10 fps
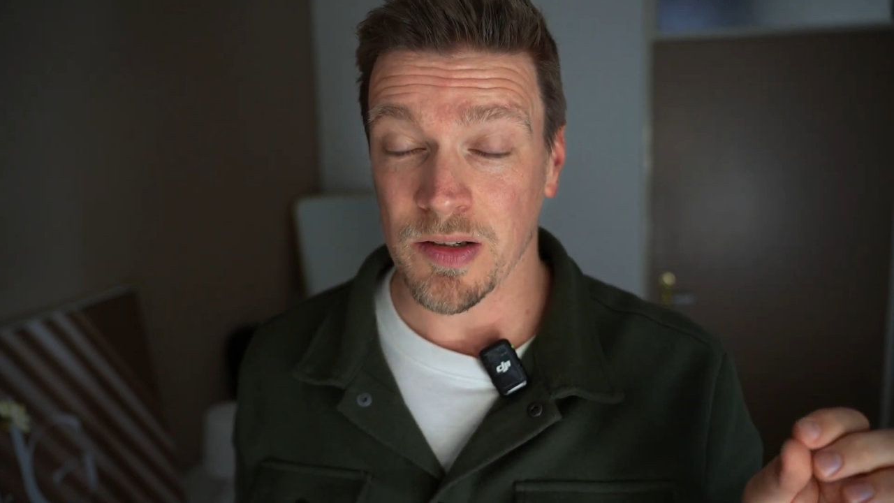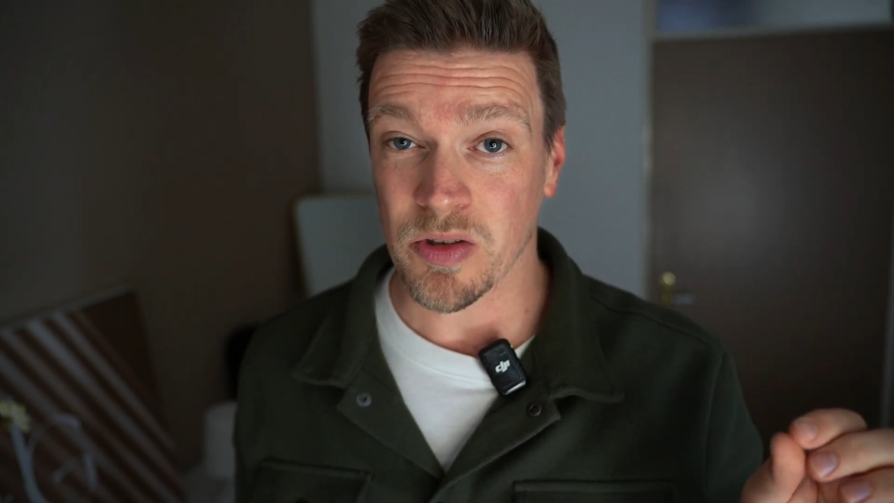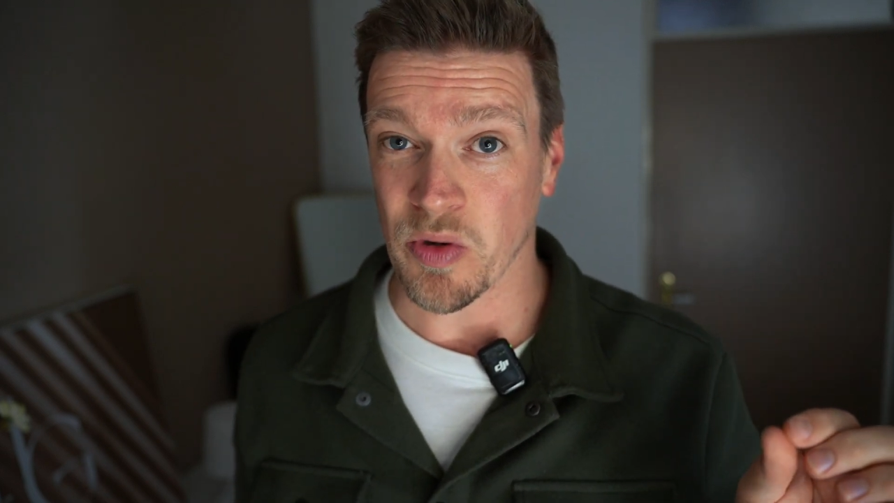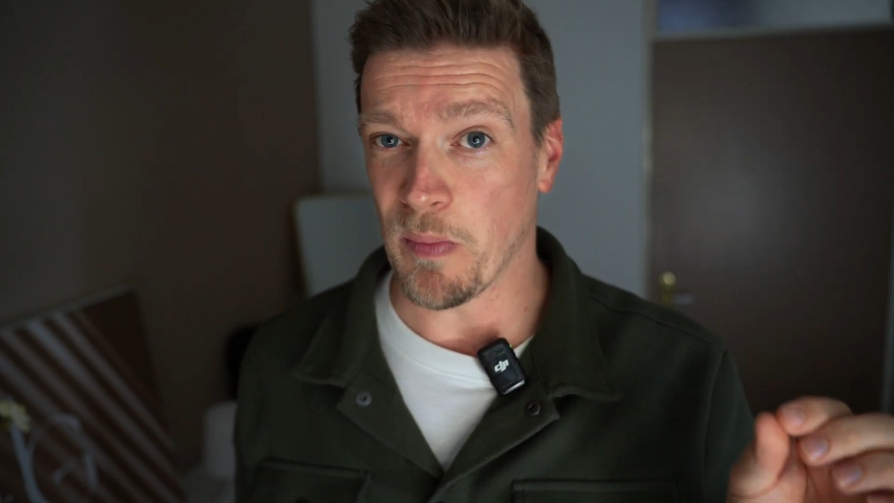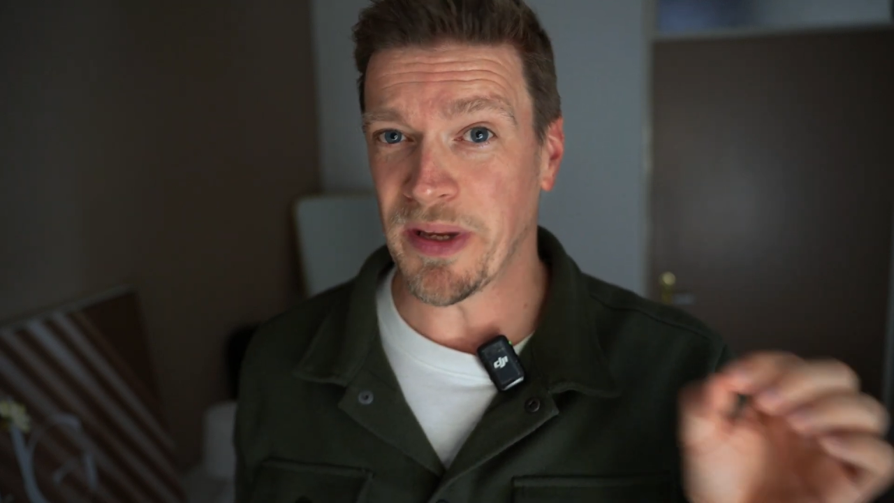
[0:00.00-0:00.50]

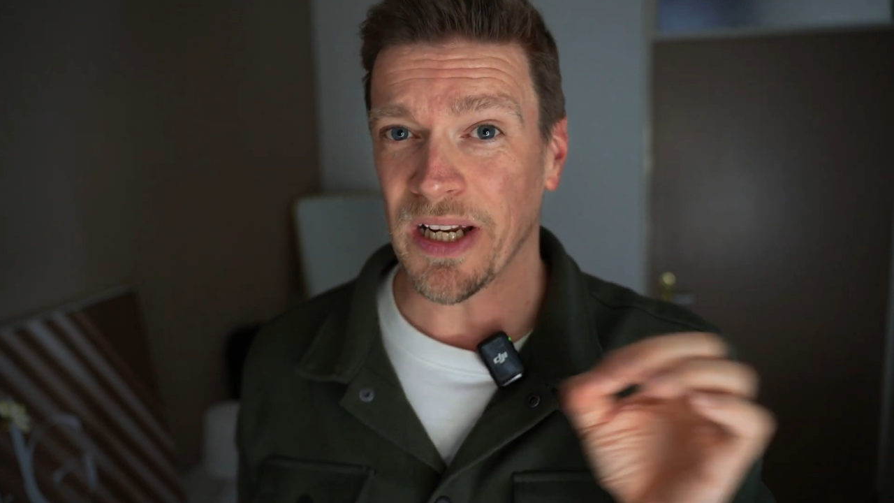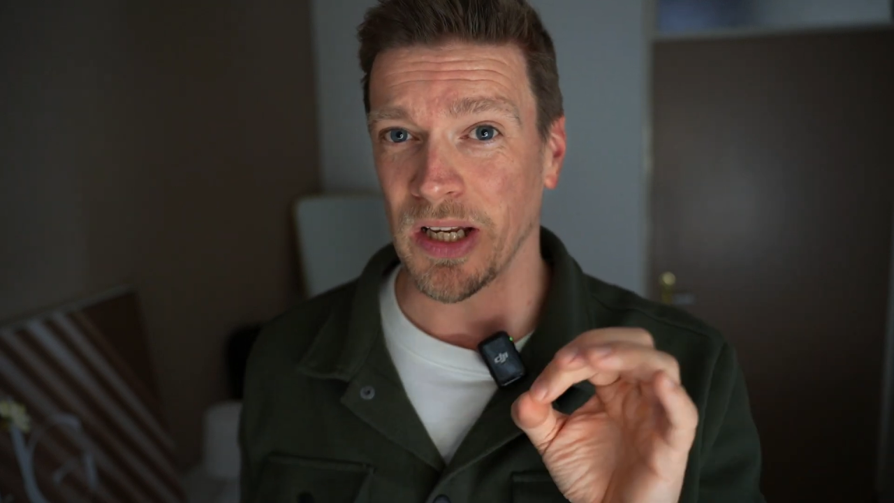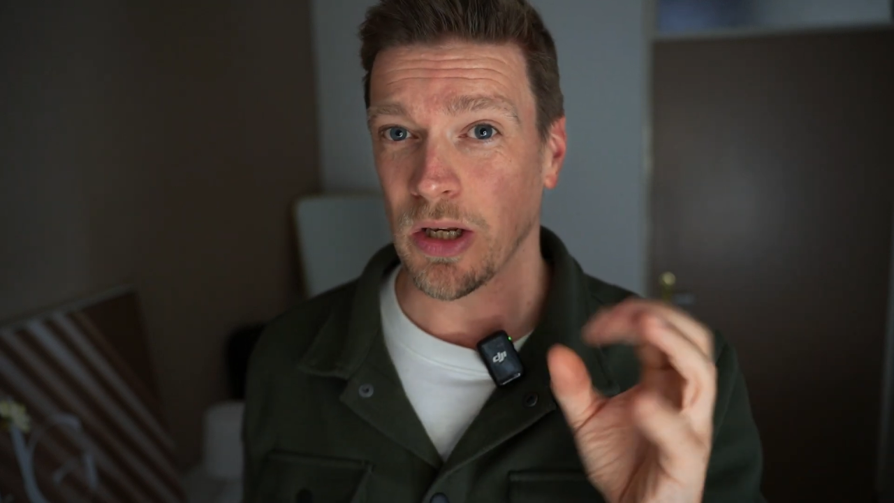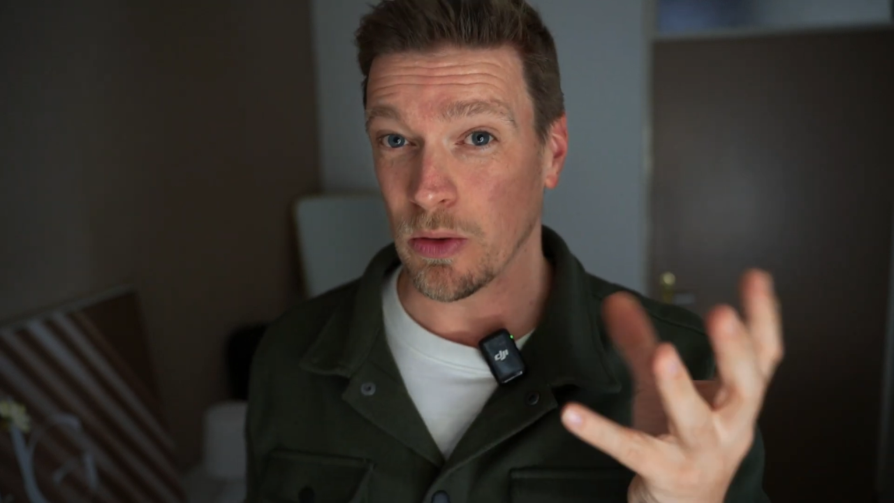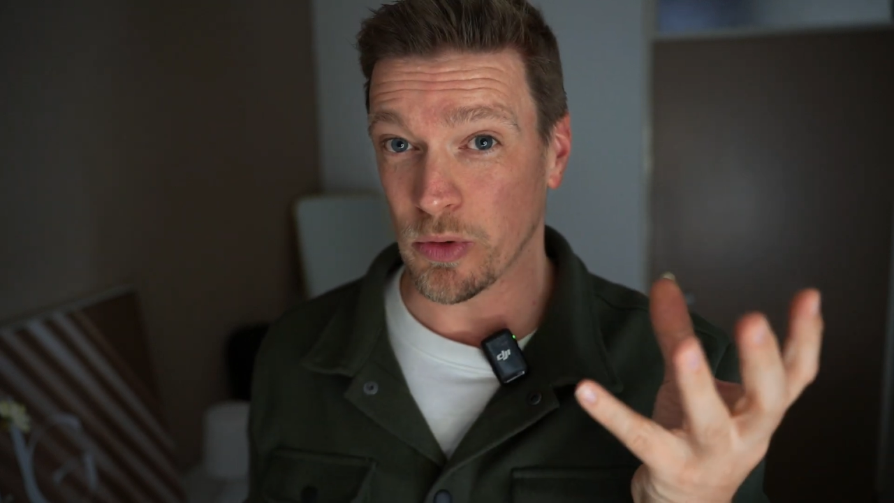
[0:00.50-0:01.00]
to Middle
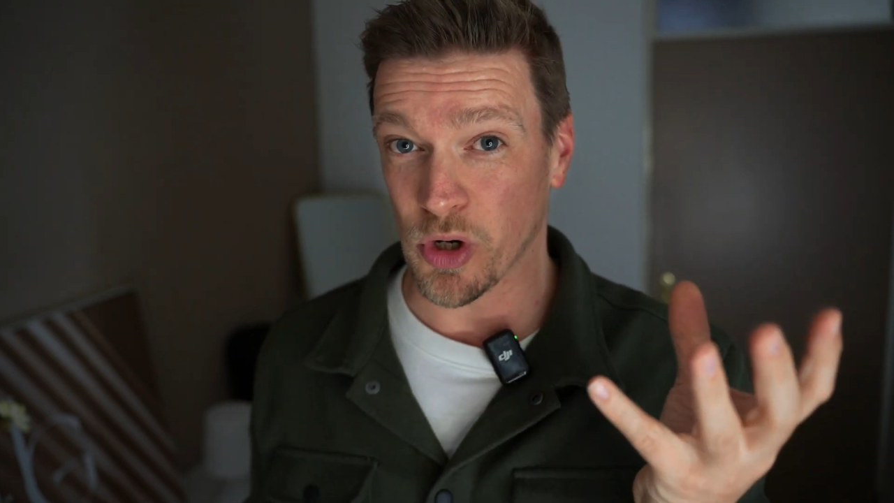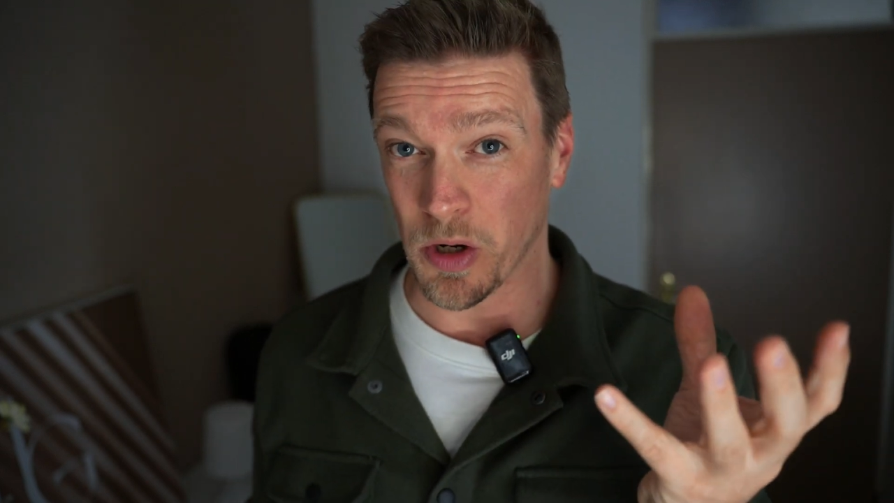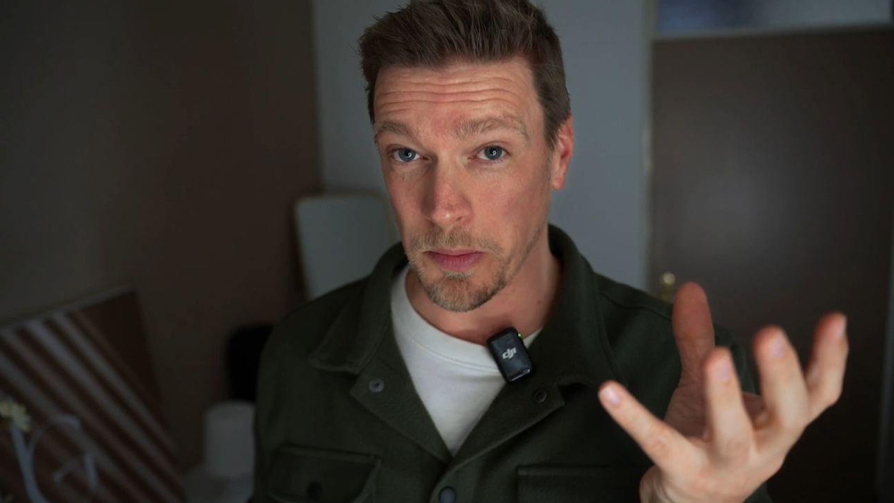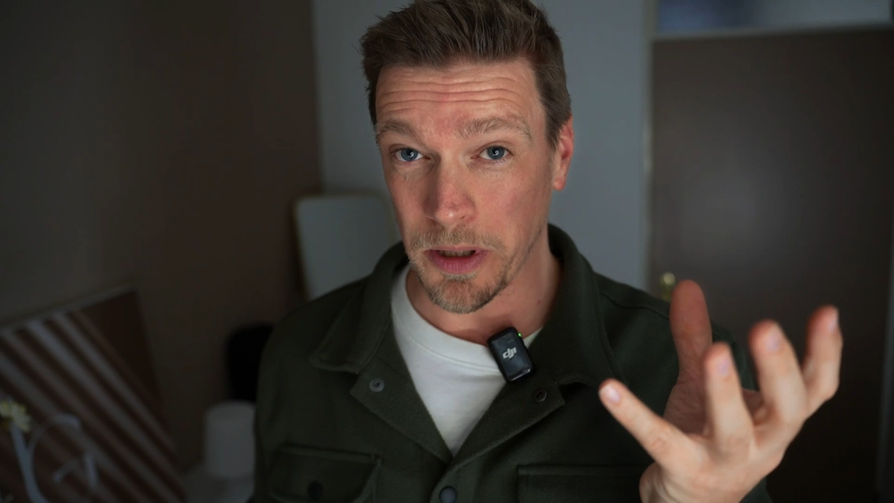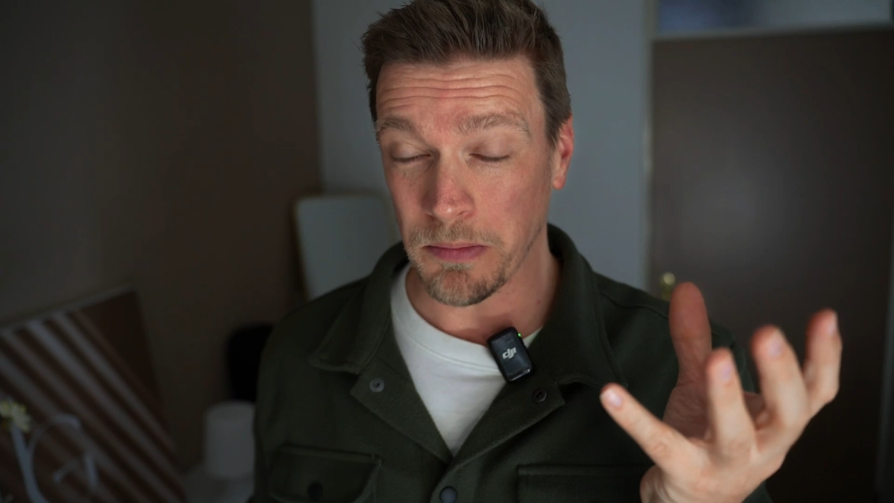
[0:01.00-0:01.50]
Low
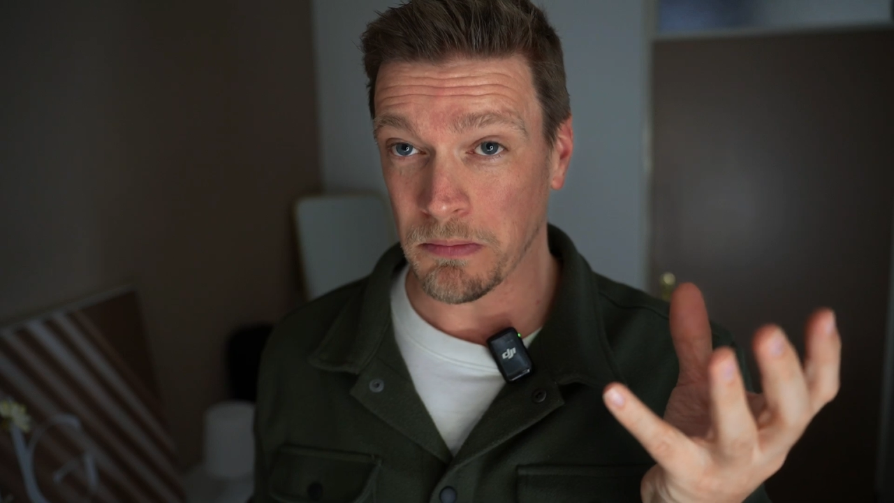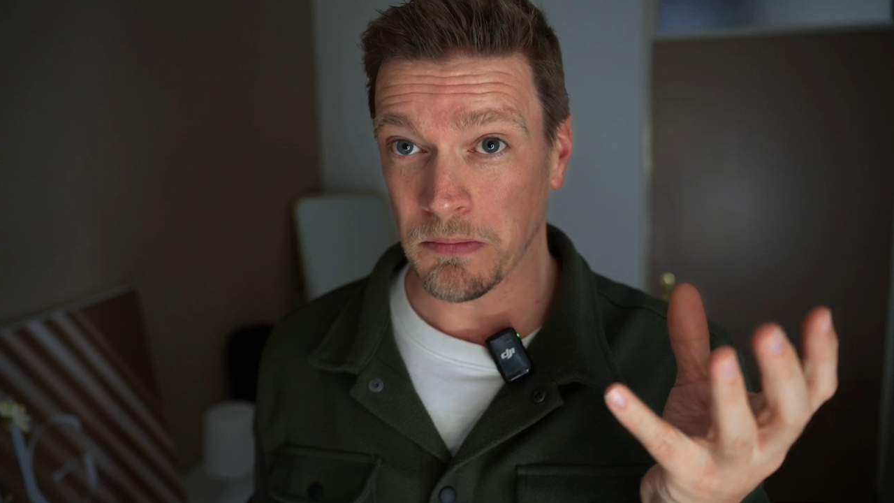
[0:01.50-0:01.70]
German.